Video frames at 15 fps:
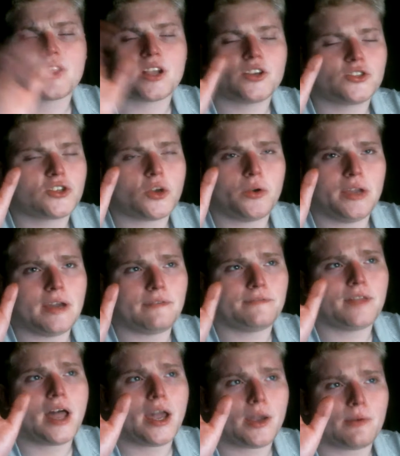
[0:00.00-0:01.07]
So yeah,
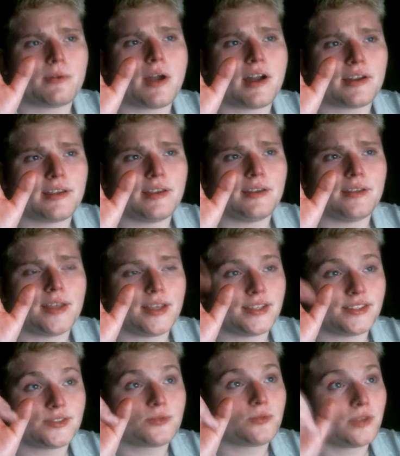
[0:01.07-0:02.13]
flying a rocket,
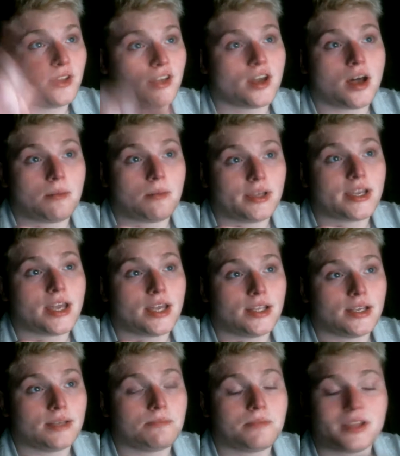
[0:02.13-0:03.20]
it's really
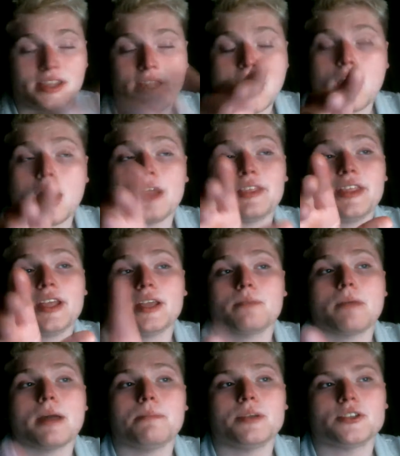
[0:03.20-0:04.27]
complicated. But now I think
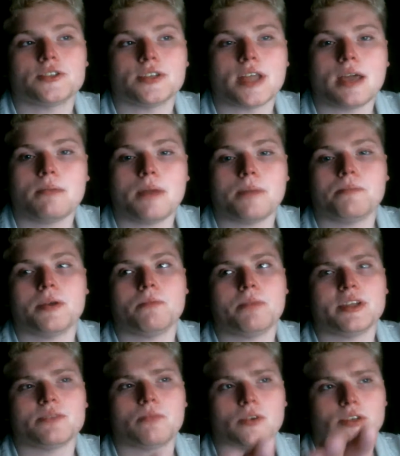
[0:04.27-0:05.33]
today might be a
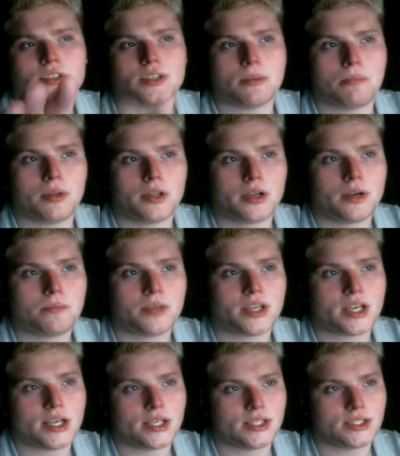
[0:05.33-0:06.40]
bit more simpler
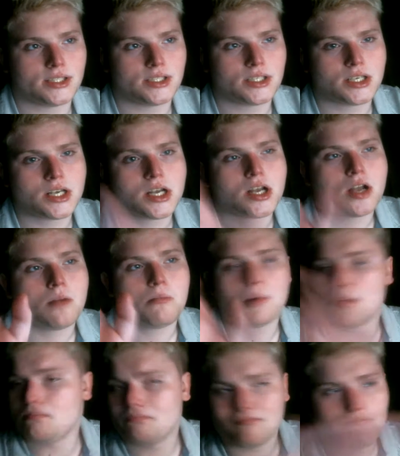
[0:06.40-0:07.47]

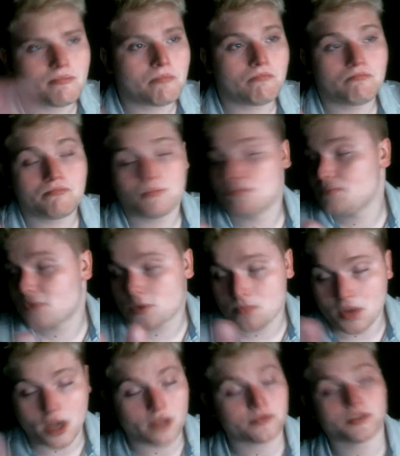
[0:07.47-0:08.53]
but to
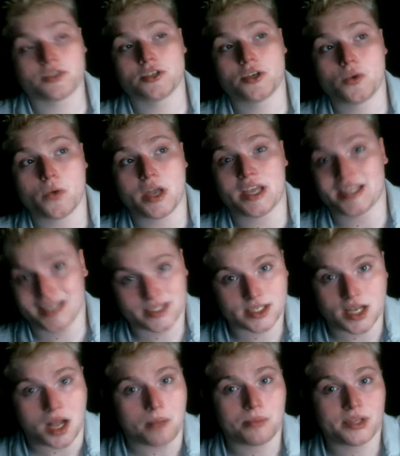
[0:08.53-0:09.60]
be honest with you, it is
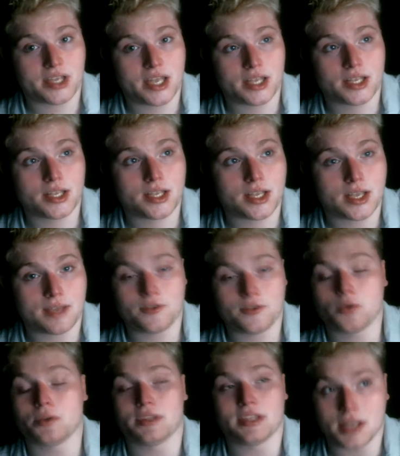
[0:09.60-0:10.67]
complicated if
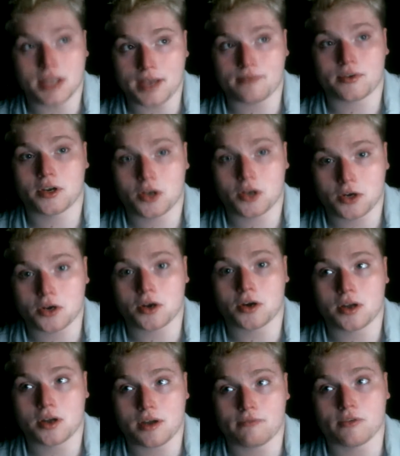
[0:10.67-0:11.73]
you never
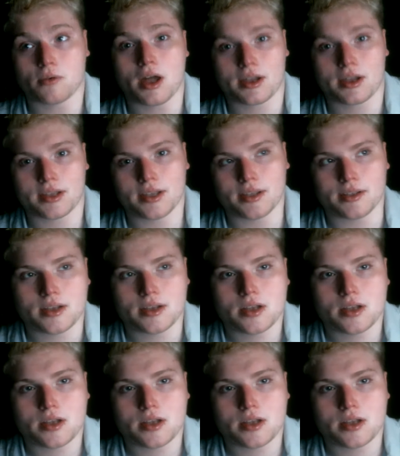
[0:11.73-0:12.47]
heard of a rocket.